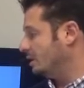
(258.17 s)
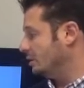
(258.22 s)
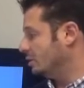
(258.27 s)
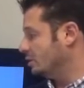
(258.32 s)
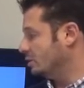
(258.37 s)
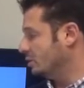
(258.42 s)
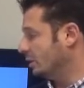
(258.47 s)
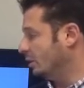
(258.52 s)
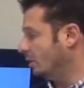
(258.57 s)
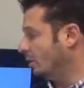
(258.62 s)

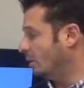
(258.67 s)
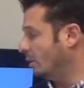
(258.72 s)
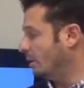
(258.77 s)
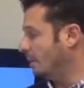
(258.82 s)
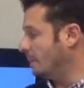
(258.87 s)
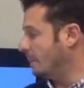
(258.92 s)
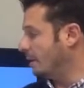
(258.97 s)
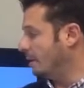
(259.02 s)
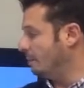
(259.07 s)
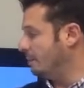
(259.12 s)
So
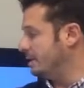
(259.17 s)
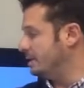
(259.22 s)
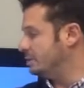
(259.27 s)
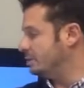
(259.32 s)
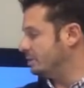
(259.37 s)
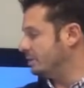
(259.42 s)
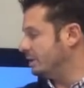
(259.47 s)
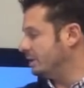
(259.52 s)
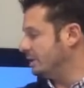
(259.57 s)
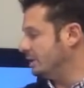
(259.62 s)
a
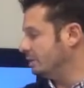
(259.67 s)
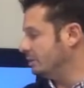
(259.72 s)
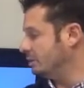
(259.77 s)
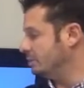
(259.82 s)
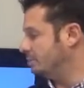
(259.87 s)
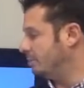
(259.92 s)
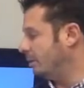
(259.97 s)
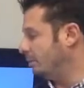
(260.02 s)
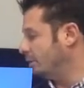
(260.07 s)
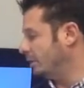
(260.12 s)
major thing here is
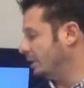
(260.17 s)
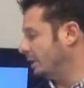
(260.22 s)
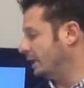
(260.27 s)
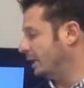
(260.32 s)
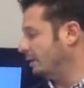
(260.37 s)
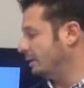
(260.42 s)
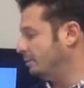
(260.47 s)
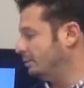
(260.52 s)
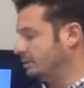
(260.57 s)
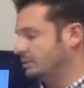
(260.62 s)
public
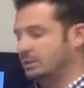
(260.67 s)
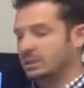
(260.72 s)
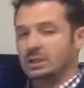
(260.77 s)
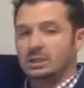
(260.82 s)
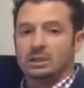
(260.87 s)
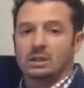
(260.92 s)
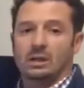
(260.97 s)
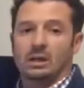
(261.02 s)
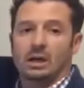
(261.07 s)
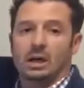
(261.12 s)

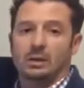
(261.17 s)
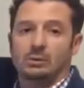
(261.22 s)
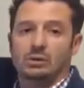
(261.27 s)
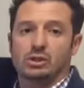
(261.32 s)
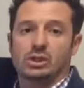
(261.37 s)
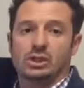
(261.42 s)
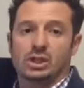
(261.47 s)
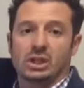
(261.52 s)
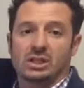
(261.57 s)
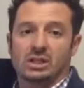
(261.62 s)
accountability. I would
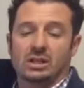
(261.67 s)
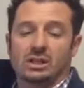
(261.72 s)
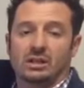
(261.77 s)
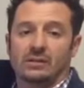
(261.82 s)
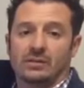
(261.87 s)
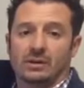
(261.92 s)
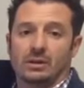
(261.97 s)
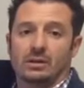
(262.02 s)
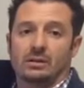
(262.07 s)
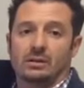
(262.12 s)
suggest getting a
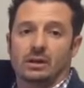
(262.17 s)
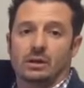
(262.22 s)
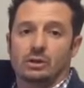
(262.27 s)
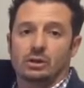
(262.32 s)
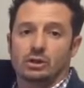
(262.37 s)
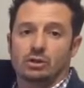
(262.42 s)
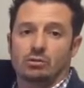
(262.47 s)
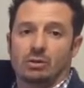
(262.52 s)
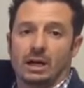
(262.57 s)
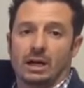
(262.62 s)
very
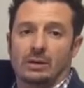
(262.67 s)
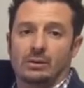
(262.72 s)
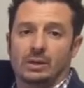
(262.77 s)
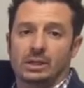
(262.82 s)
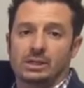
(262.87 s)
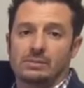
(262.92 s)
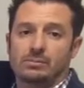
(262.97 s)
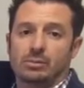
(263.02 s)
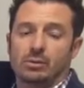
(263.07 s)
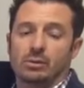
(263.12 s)
large dry
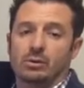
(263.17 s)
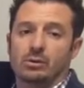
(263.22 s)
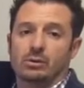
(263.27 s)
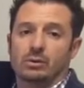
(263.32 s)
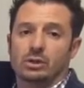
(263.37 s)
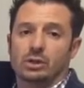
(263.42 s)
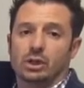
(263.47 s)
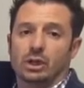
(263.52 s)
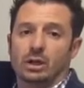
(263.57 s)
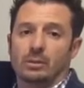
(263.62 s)
erase board or
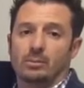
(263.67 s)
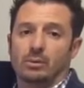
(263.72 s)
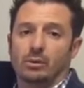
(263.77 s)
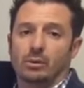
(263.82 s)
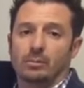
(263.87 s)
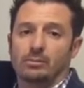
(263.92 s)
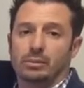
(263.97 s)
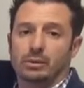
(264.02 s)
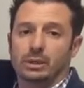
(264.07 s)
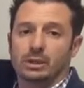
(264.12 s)
a
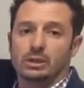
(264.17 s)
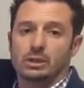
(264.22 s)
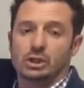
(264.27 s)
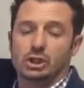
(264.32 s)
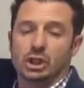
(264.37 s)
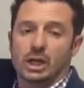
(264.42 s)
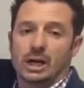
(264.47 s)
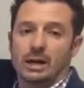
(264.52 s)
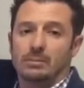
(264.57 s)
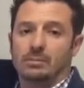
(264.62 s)
chalkboard, put it in your
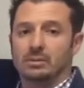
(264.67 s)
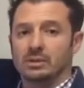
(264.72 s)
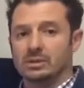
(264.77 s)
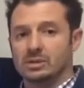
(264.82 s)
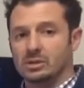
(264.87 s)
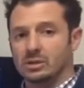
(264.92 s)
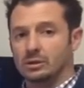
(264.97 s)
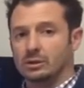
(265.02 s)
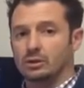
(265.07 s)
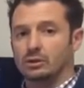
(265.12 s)
shop,
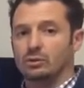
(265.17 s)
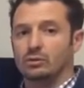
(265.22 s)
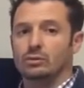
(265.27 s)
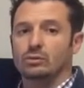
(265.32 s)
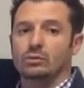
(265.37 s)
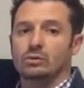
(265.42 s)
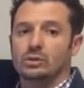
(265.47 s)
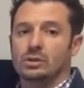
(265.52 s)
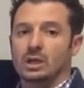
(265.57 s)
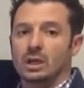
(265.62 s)
list all the
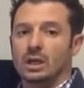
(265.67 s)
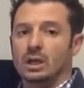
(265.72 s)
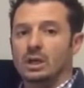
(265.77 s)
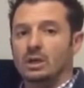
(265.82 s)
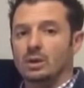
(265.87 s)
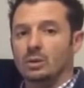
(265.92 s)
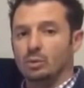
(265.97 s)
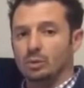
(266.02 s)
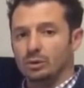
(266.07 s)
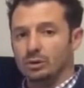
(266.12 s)
crews
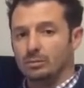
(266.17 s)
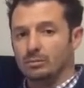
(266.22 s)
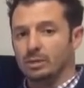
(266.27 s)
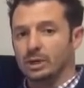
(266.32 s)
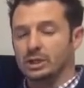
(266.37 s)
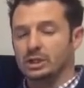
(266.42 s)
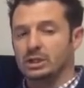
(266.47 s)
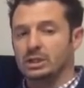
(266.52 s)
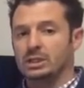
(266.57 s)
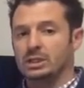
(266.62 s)
with their
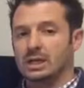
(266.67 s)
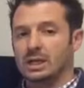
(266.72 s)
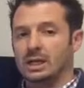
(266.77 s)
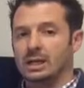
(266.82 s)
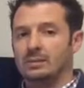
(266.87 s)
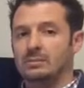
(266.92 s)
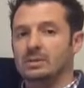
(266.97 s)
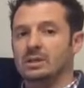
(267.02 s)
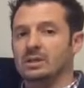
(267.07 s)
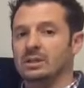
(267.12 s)
budgeted
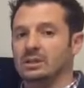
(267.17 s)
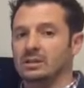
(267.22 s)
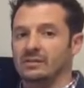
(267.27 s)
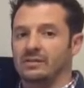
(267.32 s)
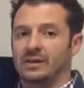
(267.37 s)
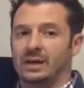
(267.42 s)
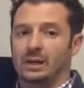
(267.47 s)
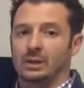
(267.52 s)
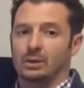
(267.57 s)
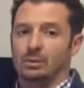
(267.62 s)
time, and then the
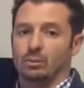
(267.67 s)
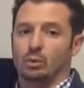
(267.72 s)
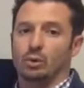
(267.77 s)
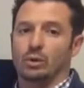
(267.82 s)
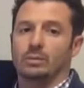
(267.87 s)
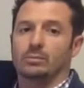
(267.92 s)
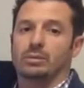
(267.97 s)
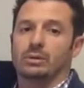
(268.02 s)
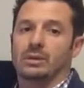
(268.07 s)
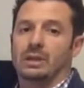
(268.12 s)
following
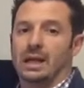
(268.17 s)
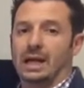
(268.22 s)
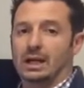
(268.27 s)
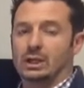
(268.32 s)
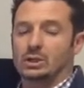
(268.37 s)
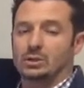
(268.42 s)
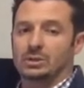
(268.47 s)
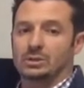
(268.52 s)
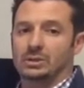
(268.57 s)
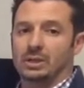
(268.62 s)
morning put the
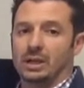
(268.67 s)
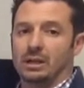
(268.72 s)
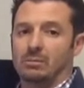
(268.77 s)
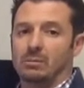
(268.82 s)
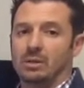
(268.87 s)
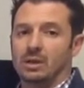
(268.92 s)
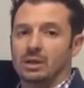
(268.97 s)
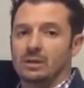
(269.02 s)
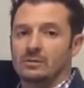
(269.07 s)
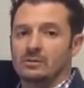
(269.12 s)
actual time.
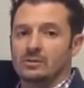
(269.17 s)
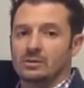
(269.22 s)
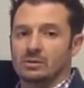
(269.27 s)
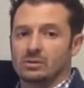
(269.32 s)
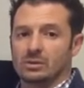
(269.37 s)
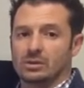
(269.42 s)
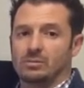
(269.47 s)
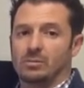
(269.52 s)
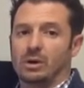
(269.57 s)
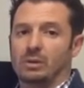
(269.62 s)
So
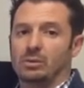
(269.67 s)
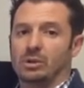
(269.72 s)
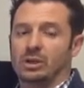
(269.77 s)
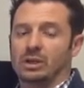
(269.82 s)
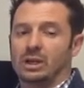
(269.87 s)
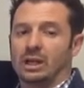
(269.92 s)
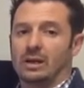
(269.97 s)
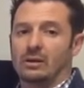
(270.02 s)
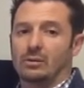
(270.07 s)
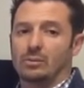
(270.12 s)
there's a public
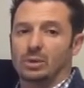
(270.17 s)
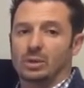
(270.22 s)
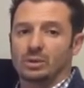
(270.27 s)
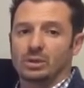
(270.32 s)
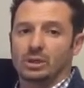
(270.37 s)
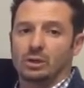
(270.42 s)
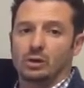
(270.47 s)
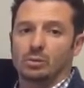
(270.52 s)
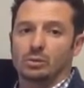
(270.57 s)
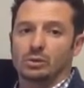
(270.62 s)

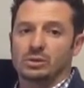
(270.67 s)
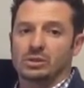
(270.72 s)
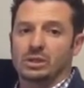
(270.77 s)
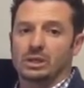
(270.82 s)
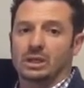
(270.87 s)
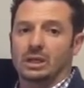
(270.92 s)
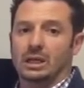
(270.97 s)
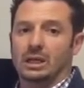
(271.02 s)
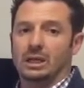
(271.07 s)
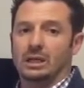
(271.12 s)
accountability and almost
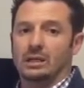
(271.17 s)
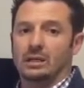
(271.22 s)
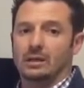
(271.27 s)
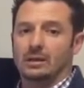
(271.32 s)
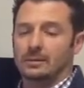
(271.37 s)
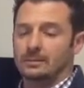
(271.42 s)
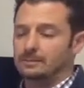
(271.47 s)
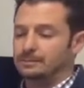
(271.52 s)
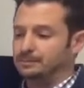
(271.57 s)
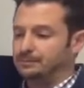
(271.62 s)
like a
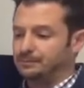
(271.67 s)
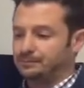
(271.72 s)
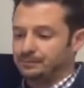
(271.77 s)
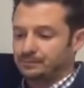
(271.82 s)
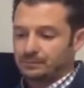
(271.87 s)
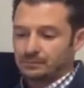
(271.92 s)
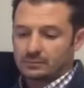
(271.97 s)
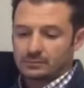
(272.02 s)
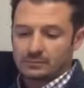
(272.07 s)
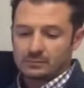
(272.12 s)

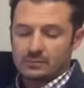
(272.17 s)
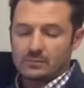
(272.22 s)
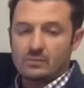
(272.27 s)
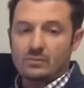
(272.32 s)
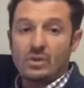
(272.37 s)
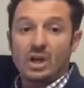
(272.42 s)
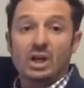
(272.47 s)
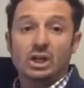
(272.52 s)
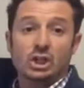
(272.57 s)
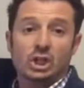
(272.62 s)

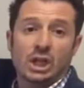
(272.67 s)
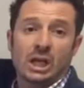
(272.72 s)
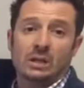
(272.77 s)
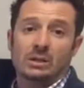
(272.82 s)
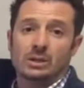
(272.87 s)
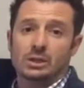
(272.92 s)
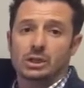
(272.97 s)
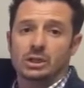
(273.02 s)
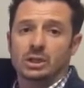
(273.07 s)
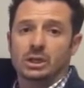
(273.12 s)

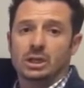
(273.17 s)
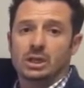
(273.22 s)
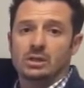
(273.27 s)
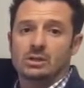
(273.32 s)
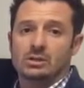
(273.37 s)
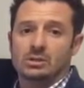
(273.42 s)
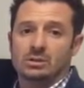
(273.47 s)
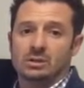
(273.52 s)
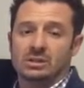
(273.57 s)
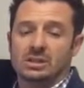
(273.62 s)
challenge.
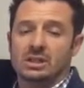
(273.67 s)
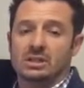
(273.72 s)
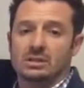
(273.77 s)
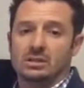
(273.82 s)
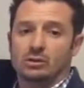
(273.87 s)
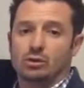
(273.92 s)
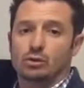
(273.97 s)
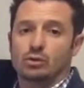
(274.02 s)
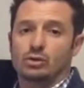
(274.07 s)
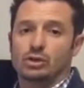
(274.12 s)
So the
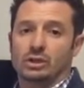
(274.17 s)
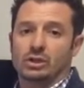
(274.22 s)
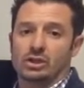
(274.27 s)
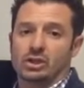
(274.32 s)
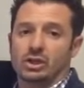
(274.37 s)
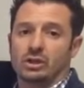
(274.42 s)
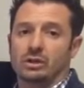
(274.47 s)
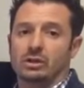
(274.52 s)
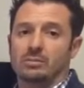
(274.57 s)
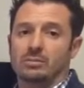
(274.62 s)
crews are going to
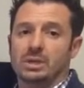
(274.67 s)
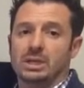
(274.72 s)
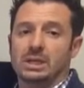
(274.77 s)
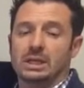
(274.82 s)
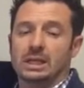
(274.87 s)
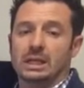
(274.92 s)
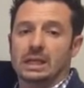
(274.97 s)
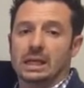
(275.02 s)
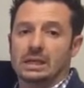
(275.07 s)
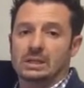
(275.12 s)
start
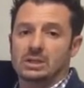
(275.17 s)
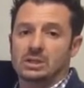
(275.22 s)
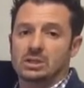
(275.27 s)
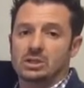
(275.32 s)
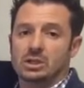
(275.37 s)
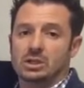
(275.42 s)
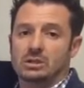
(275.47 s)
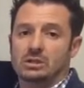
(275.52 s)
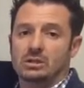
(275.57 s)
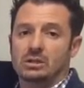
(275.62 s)
competing against
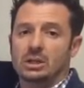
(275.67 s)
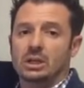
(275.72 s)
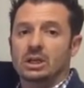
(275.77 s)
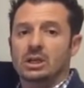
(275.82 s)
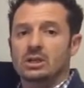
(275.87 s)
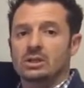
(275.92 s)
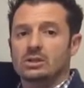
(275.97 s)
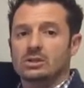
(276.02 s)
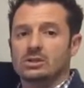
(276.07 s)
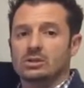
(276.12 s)
each other.
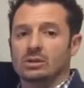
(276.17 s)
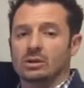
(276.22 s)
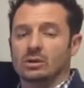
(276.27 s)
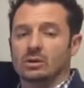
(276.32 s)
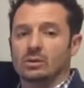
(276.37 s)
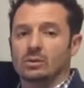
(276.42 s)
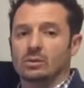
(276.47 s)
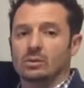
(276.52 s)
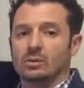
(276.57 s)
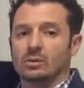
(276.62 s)

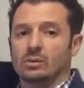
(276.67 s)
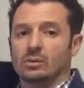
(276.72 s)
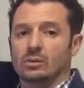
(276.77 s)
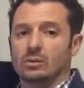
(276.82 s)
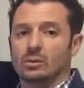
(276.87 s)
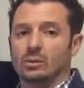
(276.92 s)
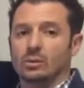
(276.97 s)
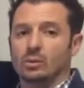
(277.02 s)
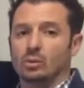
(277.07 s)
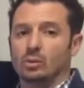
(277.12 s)
So
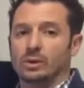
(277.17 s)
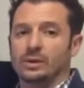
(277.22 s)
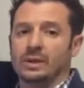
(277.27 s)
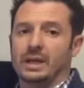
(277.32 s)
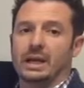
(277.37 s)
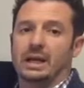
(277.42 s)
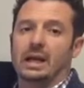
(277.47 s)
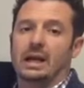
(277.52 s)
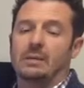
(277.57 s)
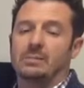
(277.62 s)
with
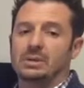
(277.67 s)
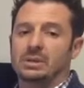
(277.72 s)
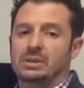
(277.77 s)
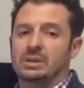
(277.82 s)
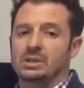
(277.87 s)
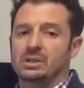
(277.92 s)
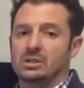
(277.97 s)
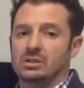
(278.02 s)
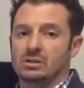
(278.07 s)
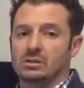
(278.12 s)
that
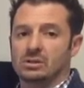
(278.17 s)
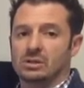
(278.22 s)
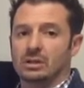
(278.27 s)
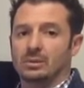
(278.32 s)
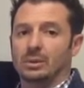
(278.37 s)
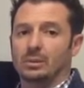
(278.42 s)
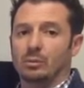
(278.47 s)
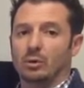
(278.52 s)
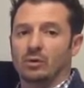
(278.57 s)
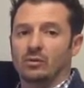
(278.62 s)
competition, there's going
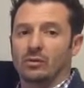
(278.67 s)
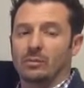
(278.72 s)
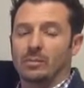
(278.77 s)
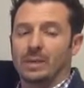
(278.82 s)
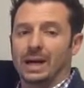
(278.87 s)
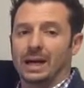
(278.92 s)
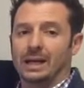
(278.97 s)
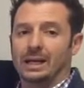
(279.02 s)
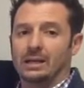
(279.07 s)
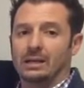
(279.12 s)
to be more of a
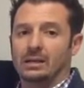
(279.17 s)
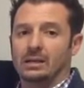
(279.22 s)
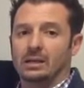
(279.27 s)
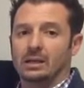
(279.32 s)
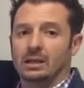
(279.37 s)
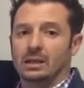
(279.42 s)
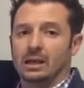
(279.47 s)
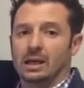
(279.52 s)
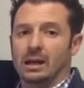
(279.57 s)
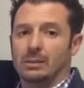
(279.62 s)
buy-in
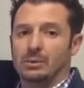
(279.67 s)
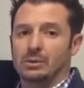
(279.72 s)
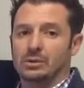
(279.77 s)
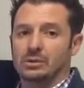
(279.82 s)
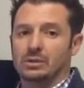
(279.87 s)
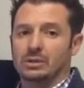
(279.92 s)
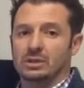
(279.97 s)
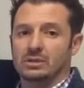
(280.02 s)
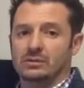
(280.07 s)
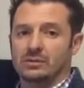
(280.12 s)
and an
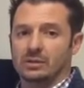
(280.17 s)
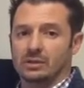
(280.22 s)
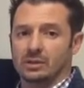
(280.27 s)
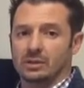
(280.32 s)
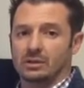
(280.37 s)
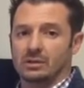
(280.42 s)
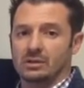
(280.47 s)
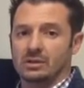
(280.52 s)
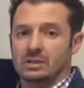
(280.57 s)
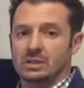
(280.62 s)
opportunity for
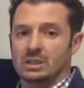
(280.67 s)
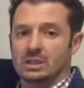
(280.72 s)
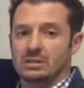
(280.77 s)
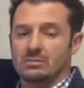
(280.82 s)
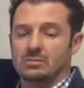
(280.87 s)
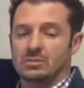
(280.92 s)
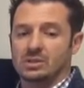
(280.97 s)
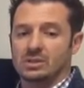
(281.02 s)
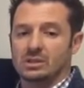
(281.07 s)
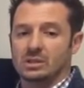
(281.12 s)
the
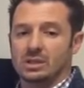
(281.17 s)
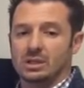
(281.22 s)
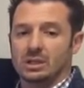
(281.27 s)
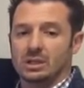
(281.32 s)
teams